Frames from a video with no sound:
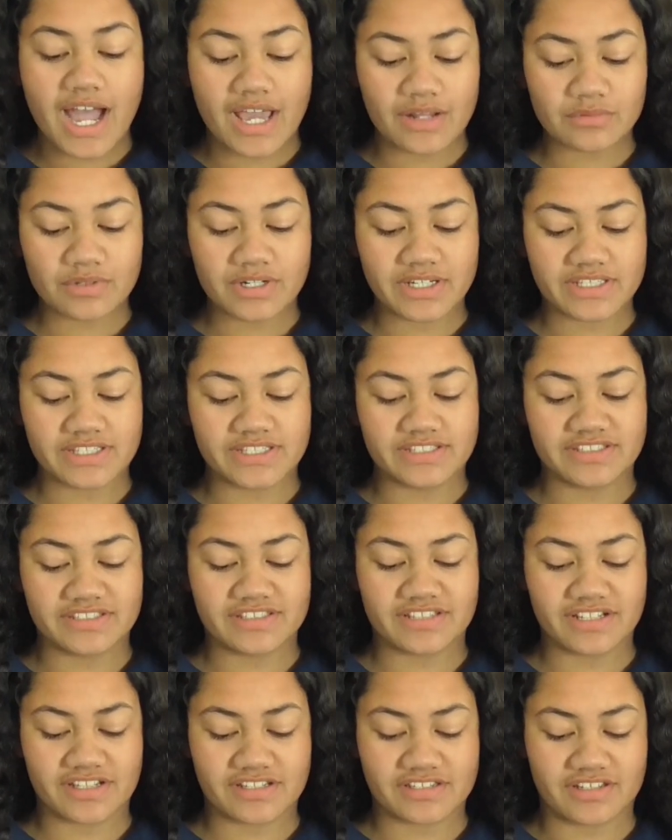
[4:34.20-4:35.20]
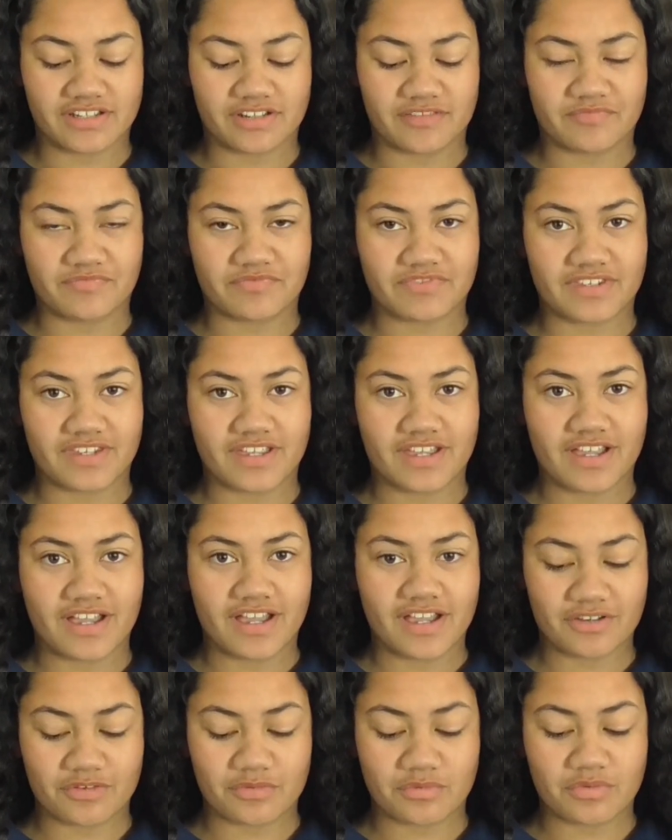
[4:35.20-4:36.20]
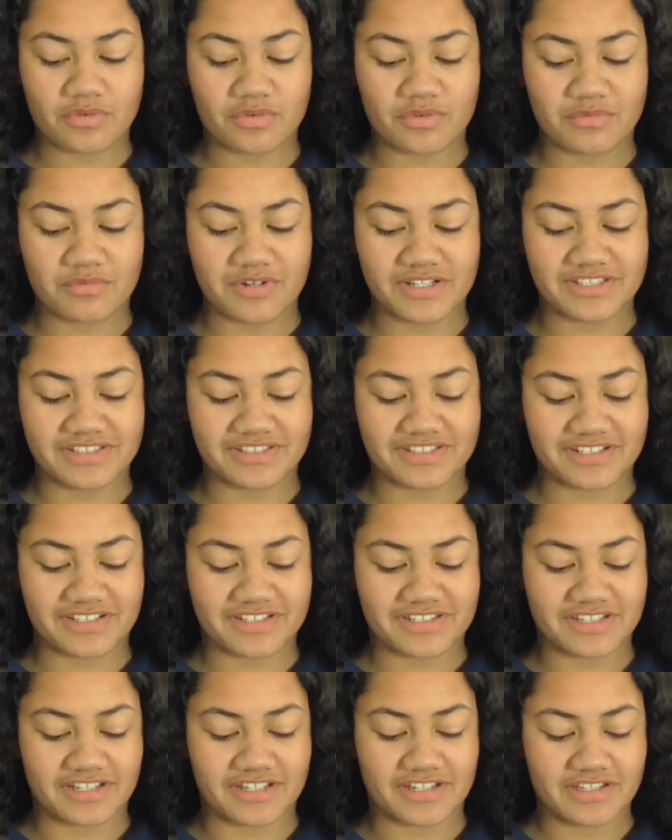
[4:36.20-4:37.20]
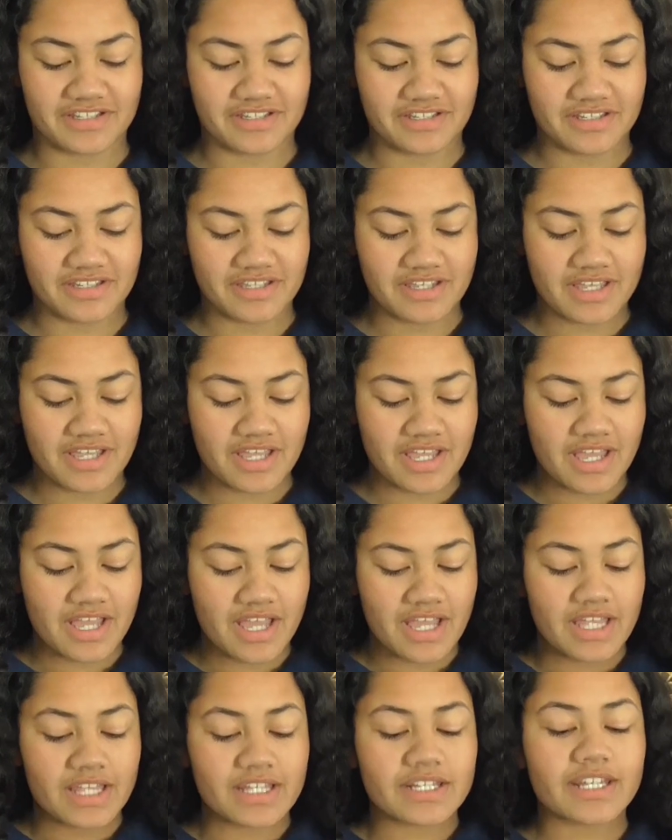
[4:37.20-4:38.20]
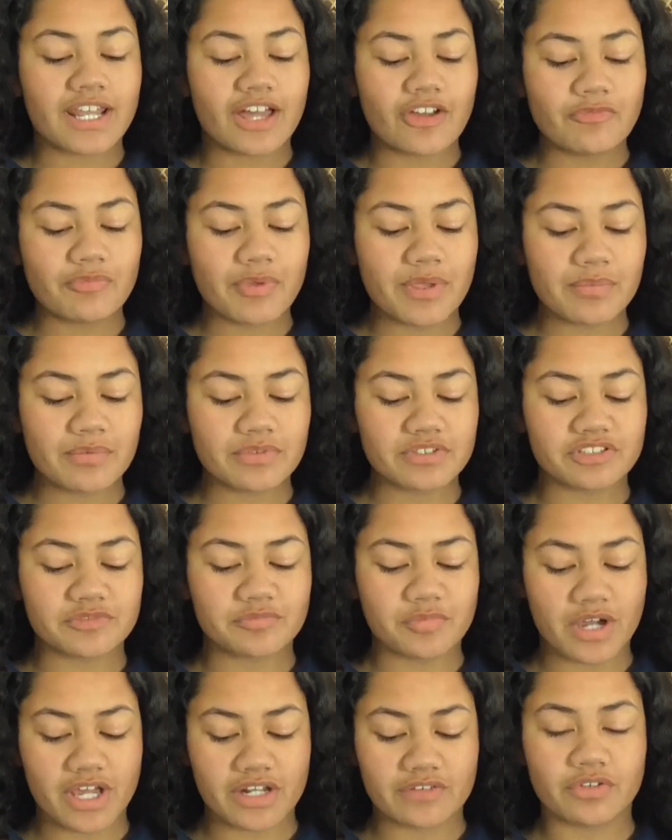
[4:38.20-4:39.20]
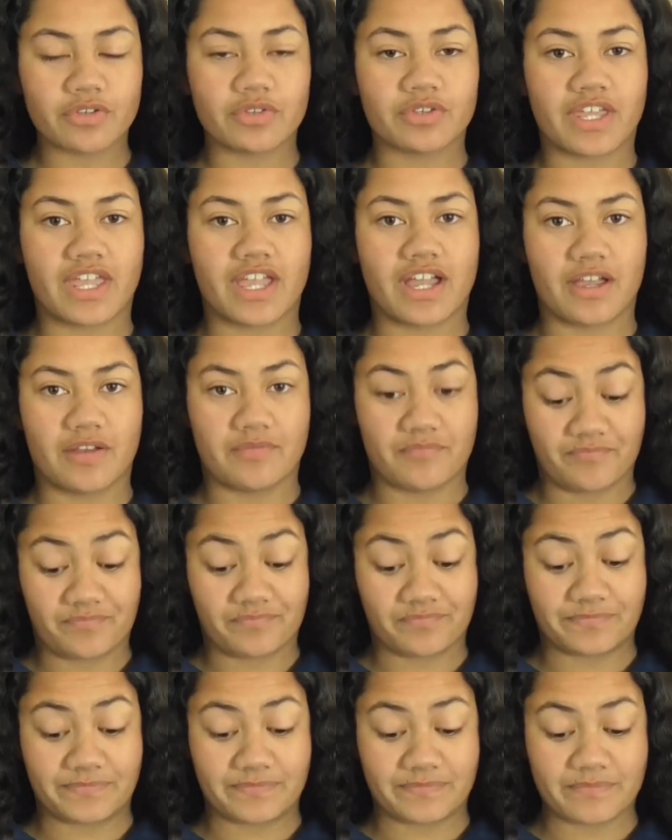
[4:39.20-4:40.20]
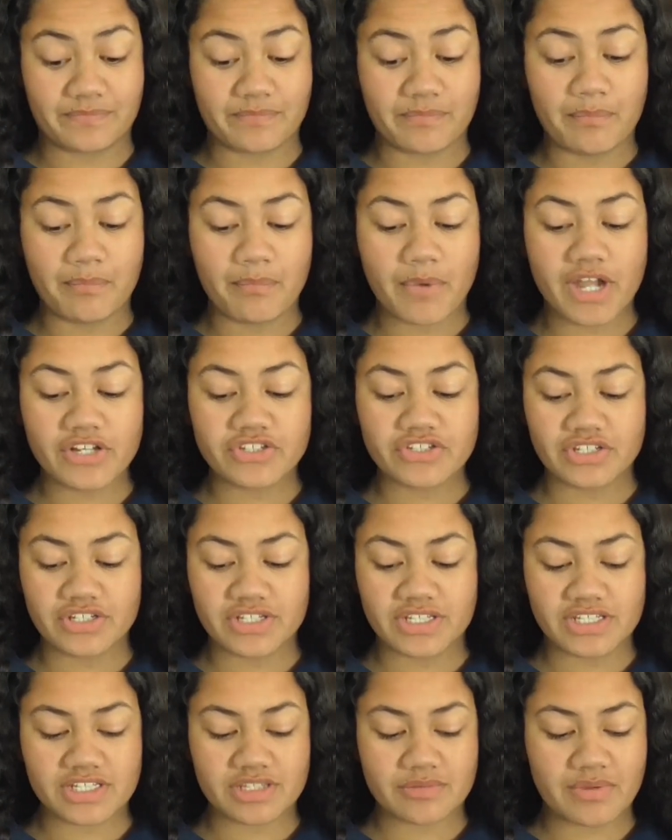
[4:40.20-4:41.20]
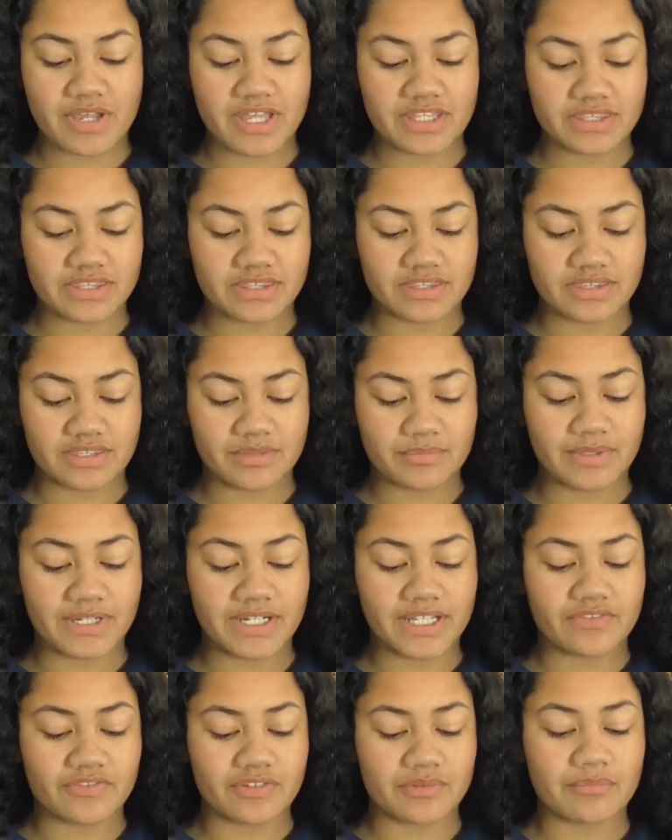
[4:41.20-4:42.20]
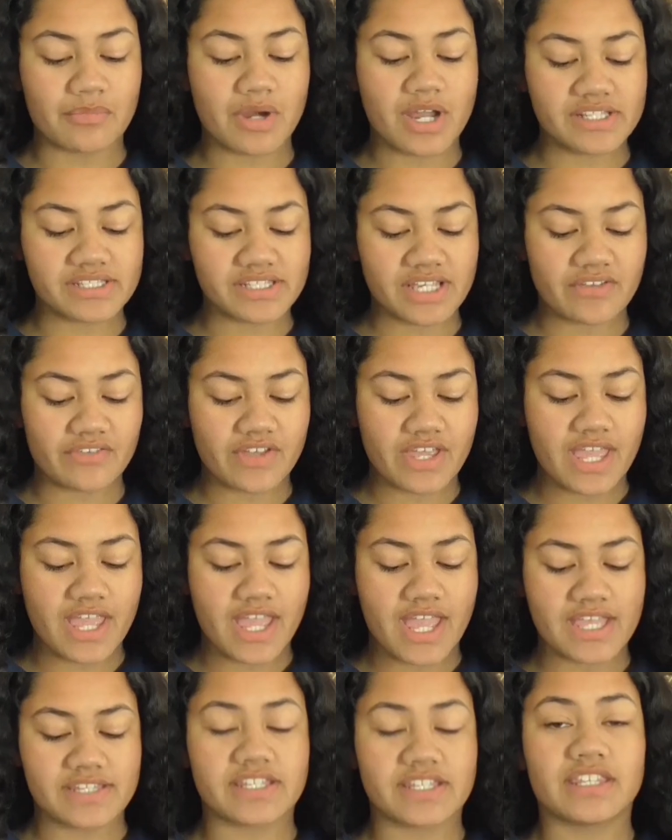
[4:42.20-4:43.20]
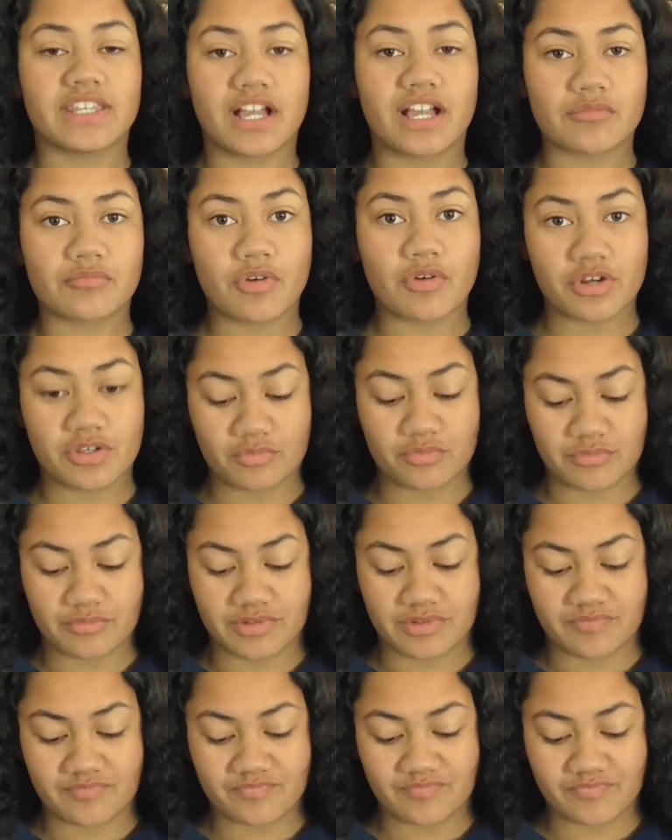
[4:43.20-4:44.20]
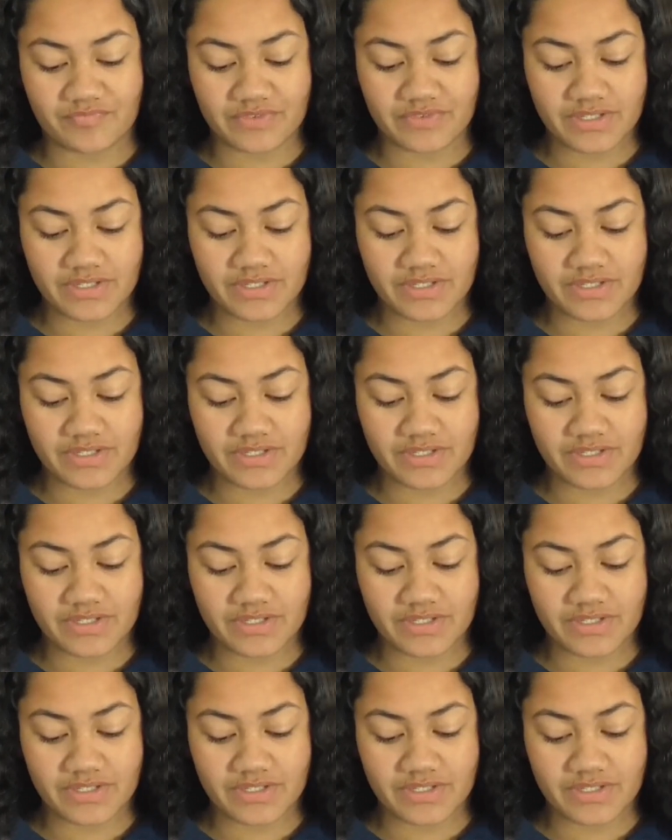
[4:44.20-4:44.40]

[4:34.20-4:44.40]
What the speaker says: Aroha ki te tangata, aha kua ko wai te tangata. Love people in spite of who they are. My journey is about the belief in myself as a young Māori woman.